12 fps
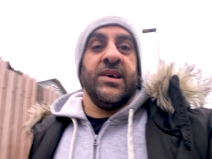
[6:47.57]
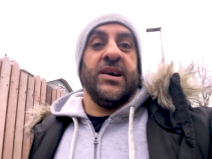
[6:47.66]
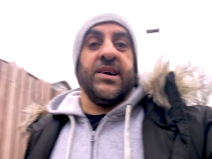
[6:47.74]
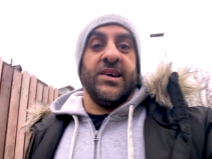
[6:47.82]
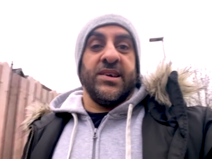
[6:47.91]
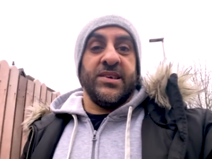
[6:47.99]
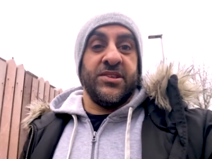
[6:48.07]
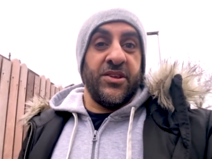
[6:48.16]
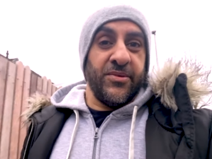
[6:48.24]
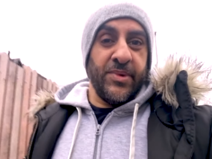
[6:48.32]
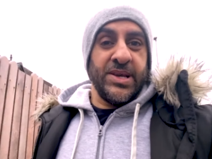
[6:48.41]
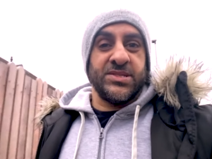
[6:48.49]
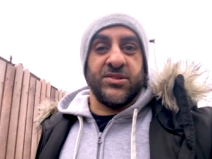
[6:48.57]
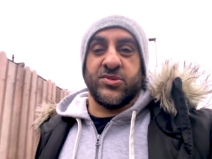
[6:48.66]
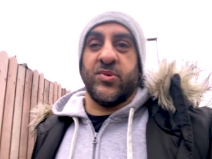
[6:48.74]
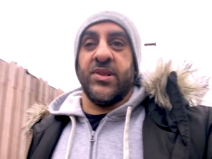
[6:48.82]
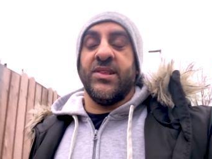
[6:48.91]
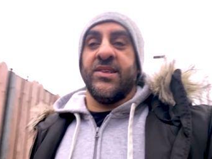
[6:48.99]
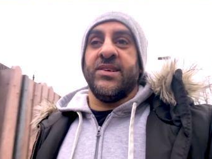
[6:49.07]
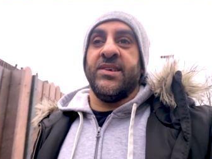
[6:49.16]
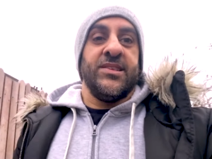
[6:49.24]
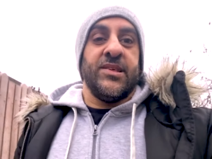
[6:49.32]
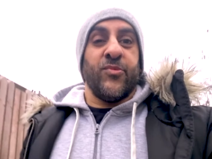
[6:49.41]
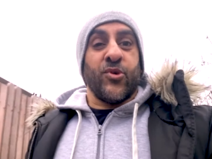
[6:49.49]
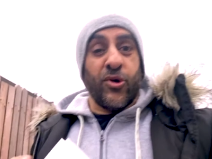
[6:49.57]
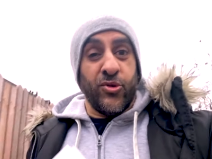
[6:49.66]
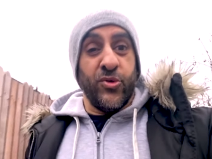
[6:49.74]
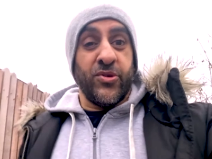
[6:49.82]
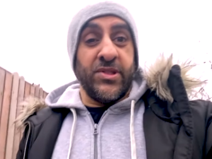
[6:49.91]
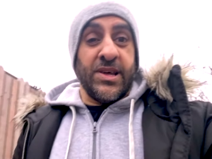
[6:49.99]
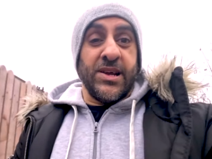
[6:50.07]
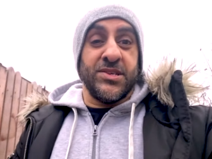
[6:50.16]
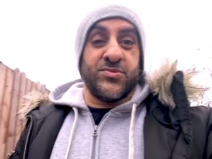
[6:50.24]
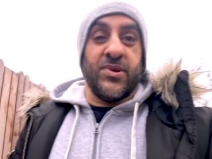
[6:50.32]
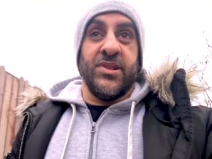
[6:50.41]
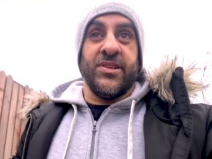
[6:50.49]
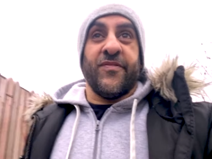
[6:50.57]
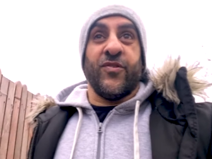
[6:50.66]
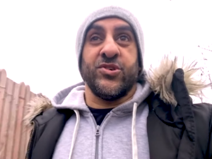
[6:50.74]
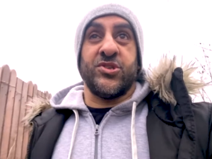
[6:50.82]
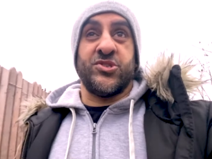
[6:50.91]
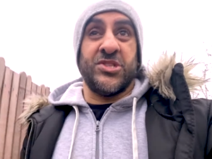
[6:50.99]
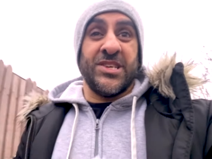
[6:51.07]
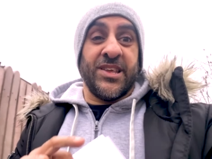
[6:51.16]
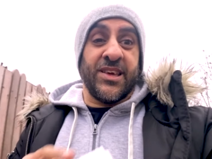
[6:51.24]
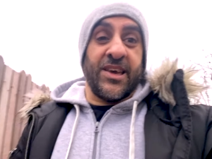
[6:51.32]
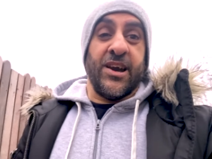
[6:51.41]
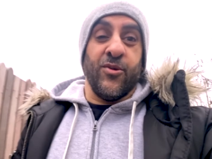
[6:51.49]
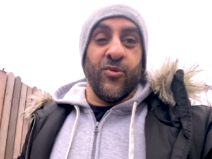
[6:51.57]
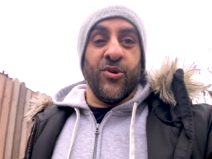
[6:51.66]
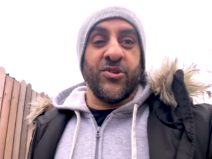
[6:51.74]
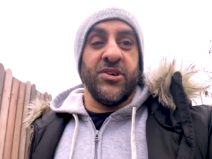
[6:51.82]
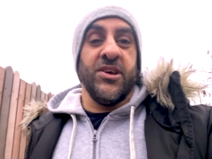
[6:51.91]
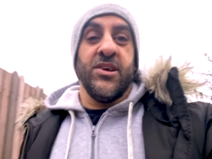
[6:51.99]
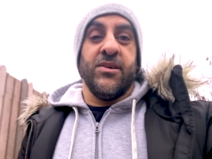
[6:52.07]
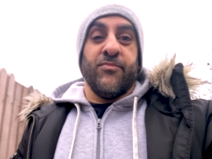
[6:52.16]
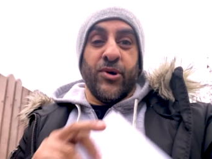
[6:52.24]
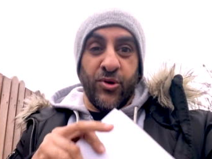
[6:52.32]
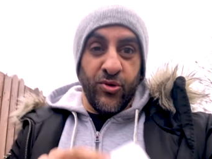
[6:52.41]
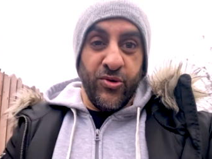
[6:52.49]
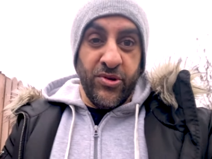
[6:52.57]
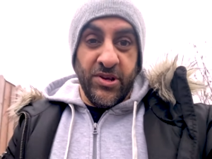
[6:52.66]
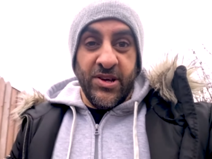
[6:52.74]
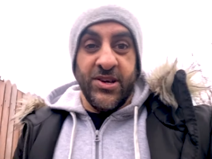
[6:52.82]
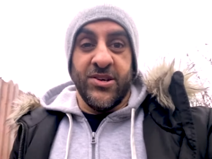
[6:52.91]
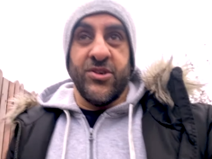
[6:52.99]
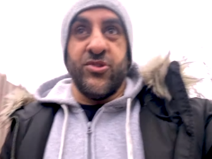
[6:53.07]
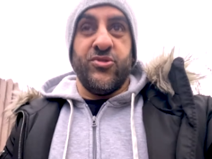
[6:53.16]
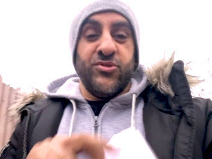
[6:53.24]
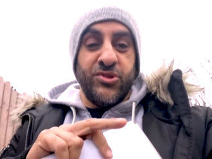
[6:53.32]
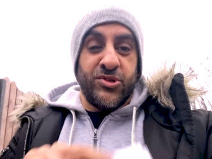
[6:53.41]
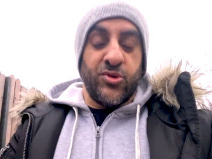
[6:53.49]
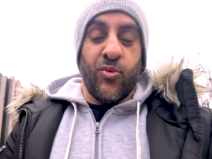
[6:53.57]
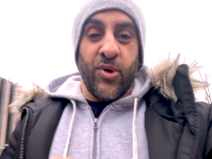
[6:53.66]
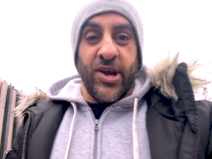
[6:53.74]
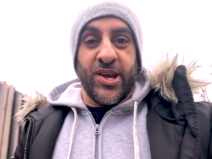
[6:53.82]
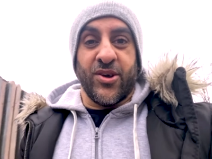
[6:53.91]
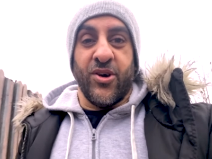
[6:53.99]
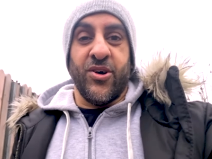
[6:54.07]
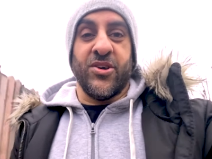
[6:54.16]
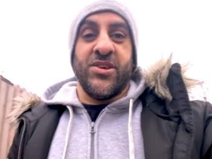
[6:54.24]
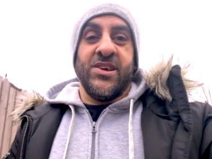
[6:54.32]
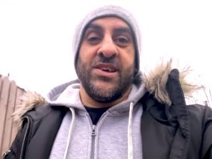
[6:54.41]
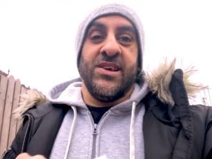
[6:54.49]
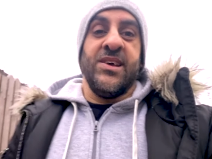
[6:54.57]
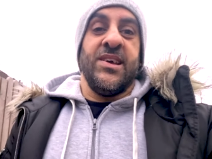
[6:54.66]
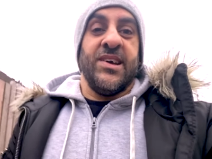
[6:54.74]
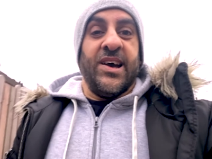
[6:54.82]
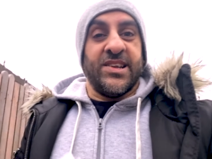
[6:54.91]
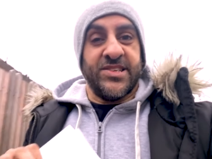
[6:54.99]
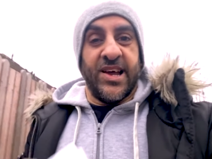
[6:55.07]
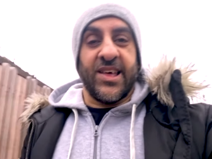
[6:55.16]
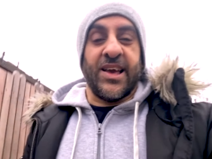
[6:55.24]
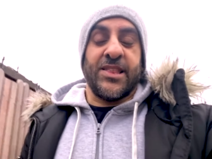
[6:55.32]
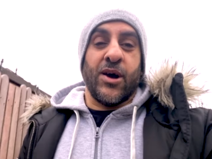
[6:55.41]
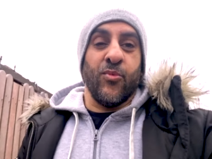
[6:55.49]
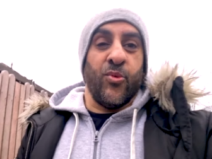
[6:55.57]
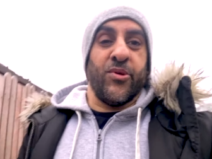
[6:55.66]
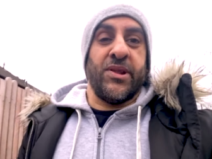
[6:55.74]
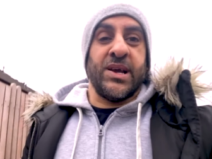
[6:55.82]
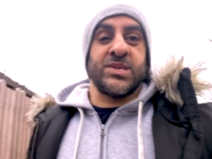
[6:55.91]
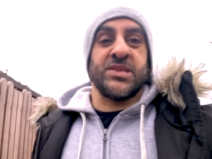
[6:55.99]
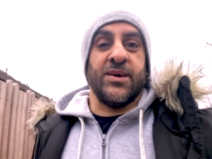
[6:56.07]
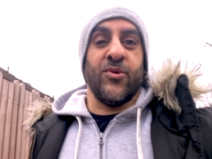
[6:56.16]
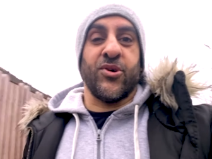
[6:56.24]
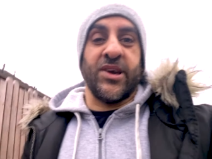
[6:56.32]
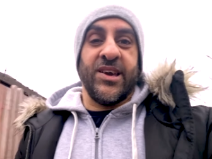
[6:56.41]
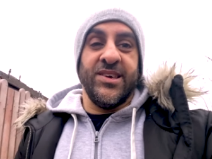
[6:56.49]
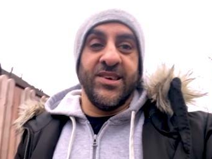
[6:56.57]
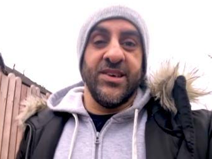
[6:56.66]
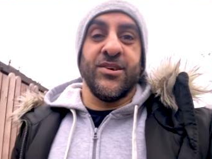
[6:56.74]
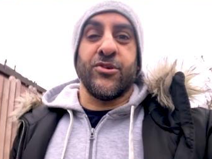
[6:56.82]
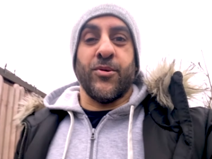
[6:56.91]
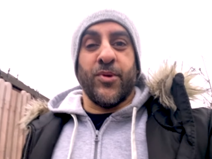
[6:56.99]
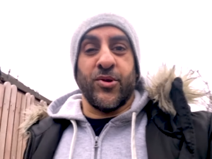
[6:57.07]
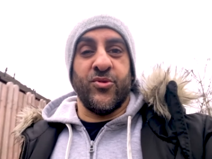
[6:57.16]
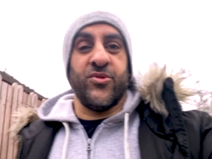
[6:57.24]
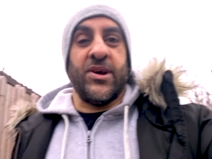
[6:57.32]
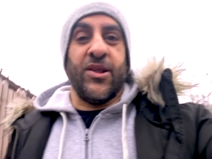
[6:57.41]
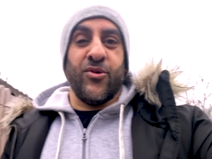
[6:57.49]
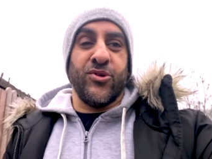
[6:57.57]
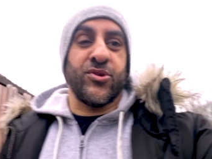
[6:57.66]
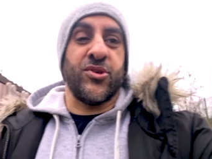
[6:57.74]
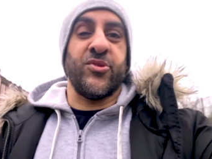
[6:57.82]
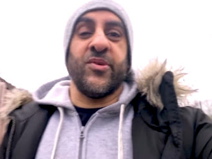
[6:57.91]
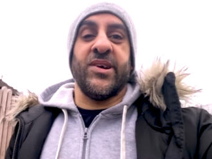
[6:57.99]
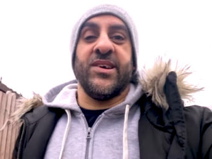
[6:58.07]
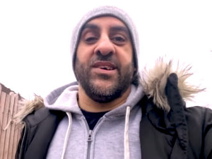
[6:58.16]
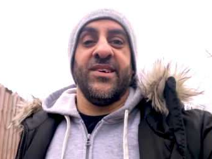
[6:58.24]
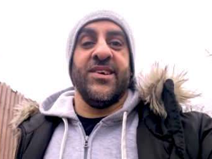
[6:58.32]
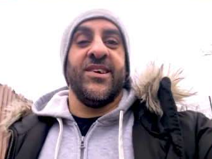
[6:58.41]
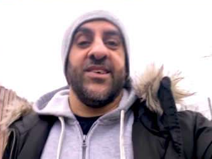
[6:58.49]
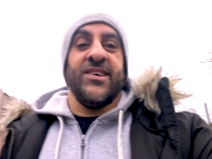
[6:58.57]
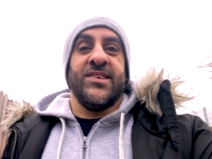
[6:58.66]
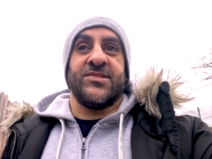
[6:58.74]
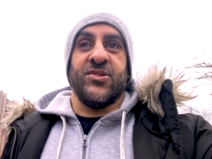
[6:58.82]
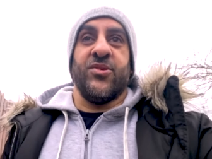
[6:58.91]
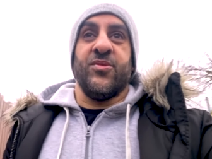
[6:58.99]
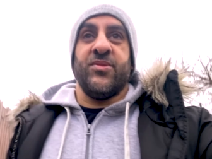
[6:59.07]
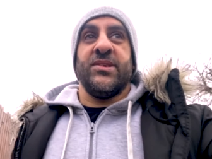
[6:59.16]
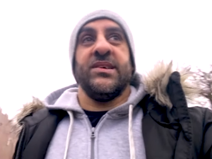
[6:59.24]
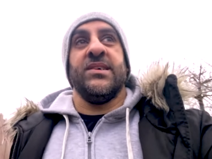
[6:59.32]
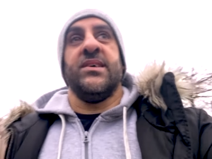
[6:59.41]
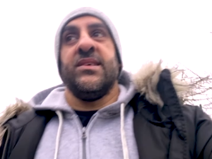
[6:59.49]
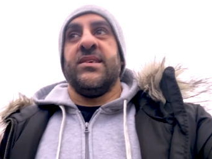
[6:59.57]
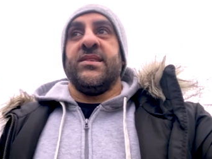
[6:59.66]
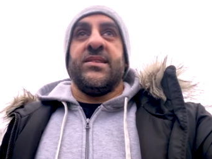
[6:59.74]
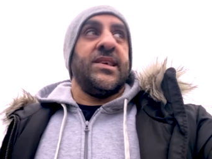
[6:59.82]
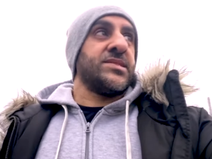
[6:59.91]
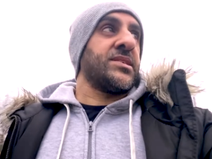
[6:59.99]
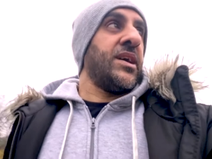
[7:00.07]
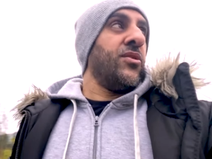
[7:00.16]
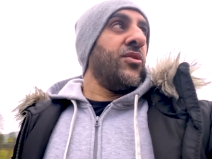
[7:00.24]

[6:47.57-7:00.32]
Uh, he did amazing as well. Then we got Noor in there as well. Unfortunately, she didn't get award, but Noor, you need to work hard and try to get that award next time, okay? Come on, Noor, I know you could do it. So let's get